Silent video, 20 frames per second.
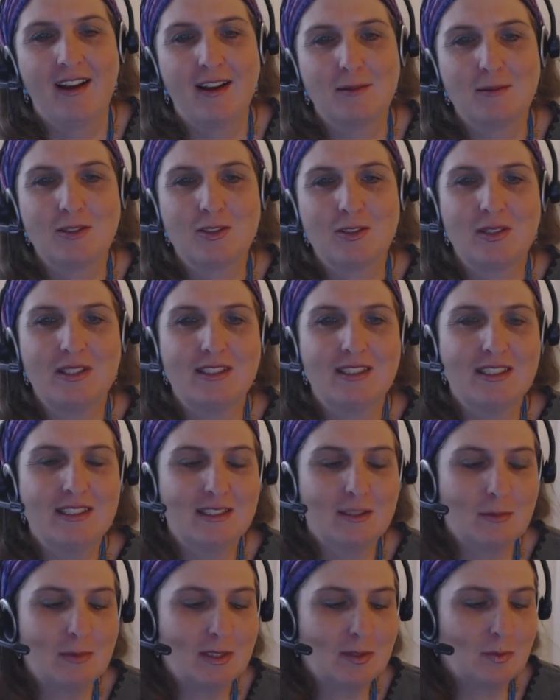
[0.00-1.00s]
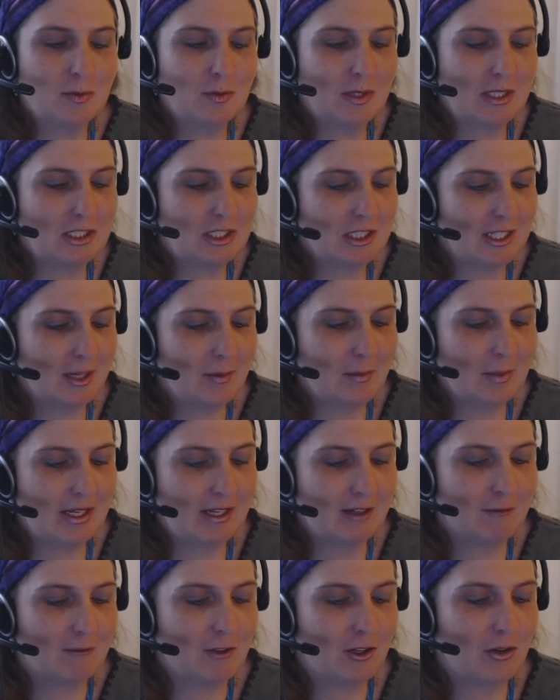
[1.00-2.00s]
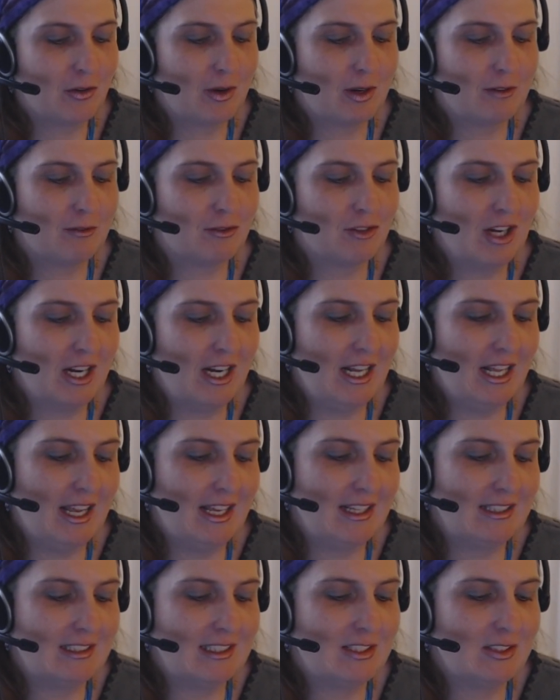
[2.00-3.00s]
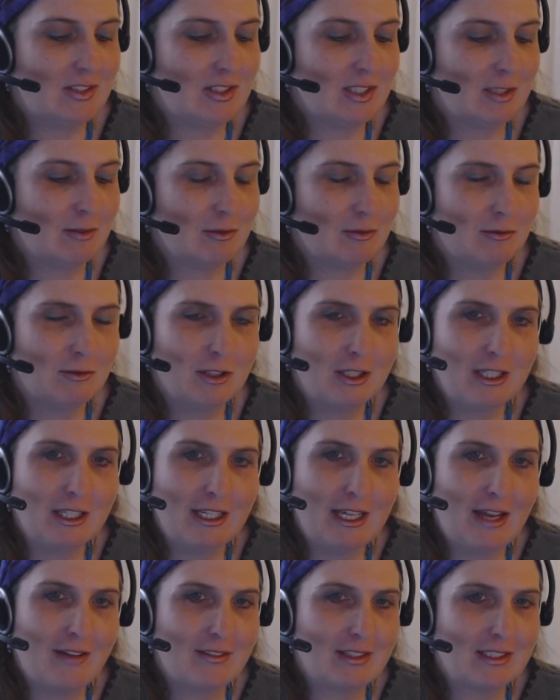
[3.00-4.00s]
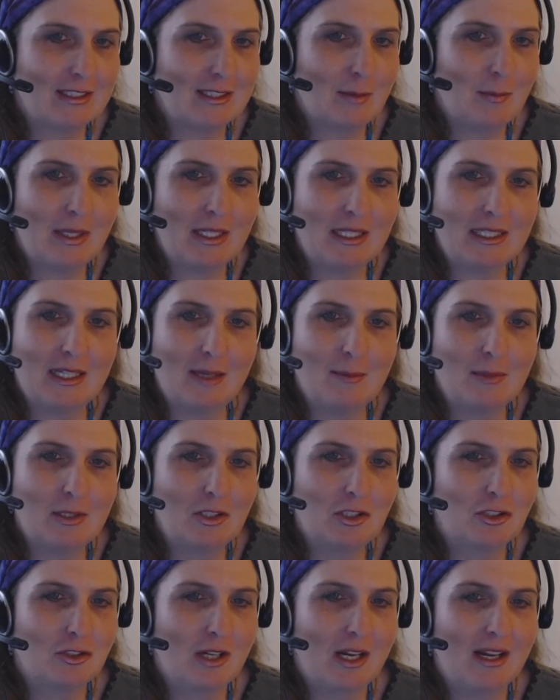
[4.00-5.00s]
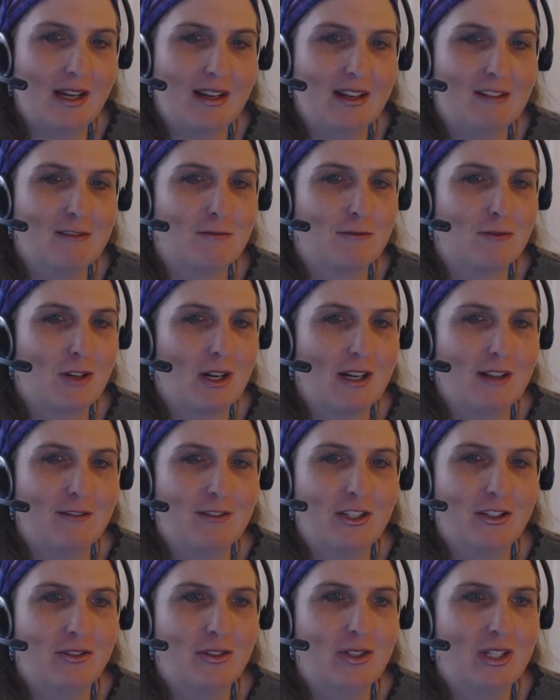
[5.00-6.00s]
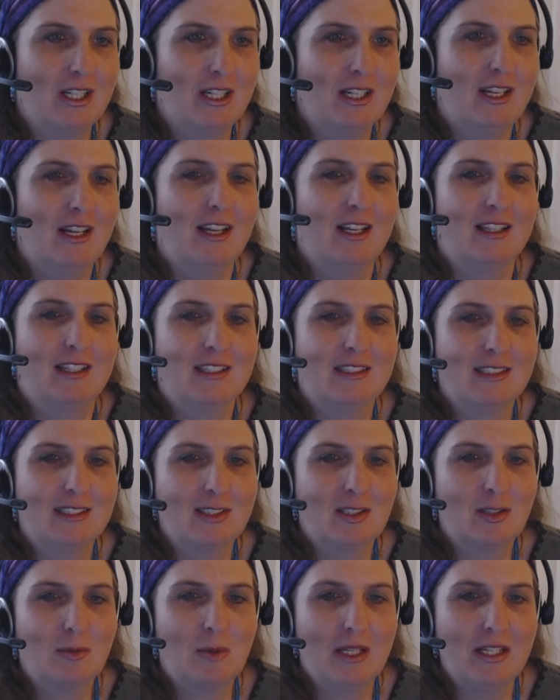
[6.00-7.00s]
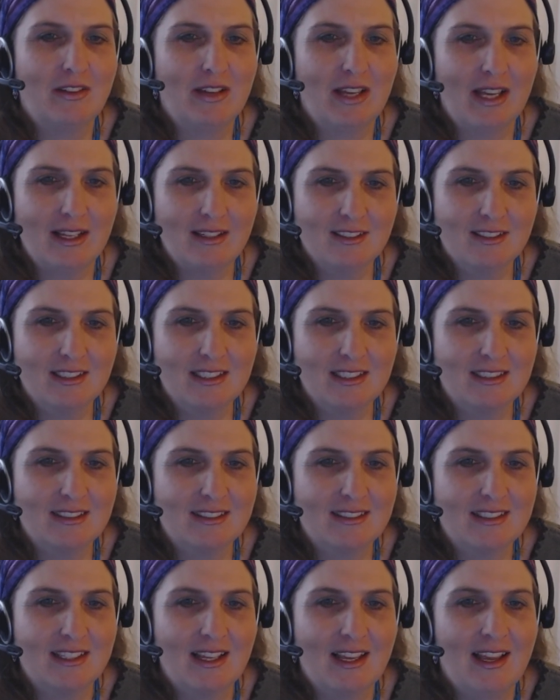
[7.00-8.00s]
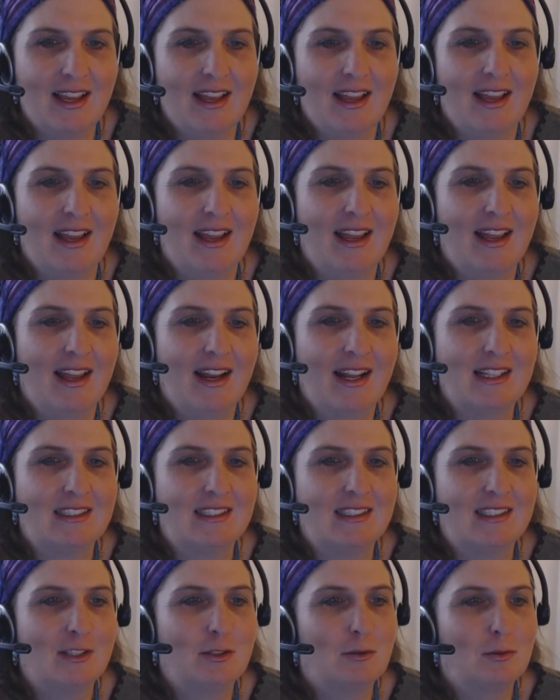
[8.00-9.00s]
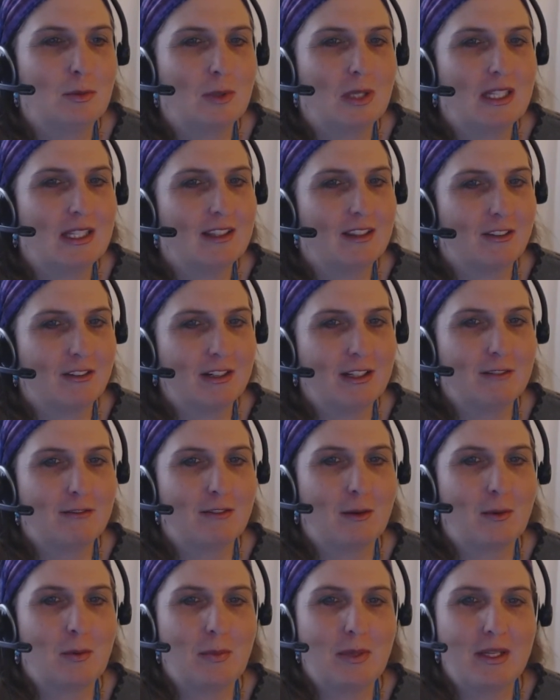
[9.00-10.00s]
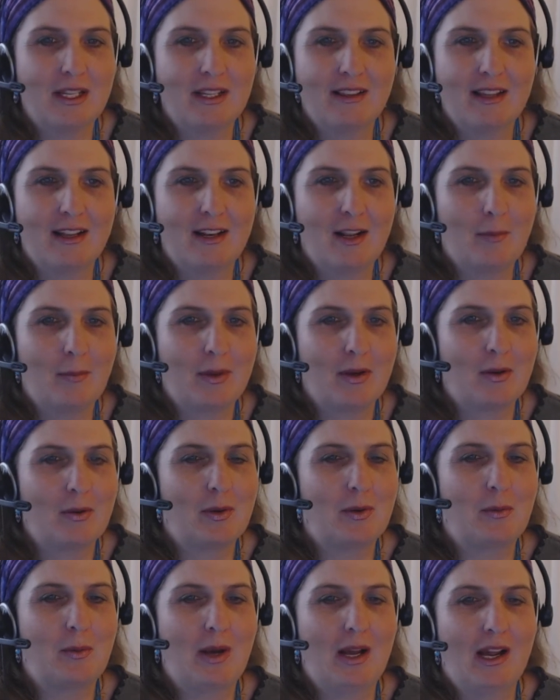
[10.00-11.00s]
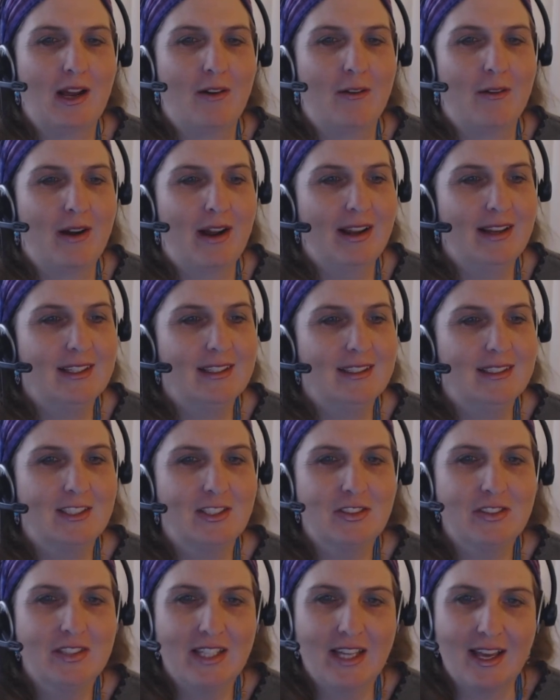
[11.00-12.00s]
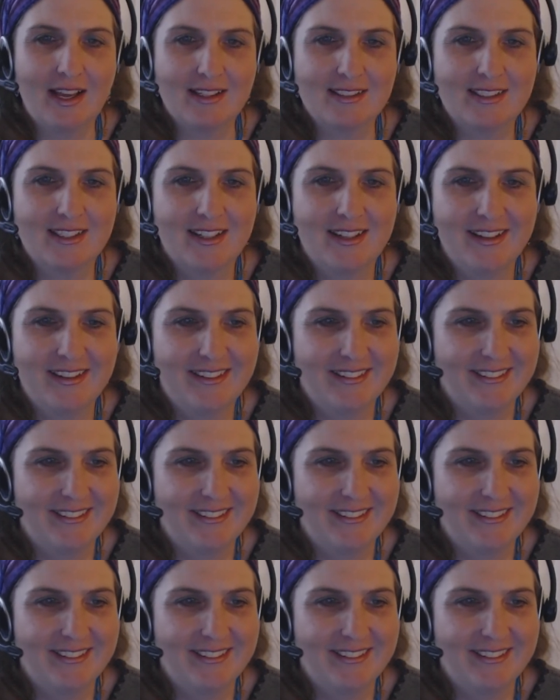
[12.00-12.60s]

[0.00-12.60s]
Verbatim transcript: Um, so I see some inspiration coming in for you on Friday. I see you really having somebody demonstrate in front of you. This is the way you handle this. And I see you really learning from it, picking that up and going, wow, I can do that.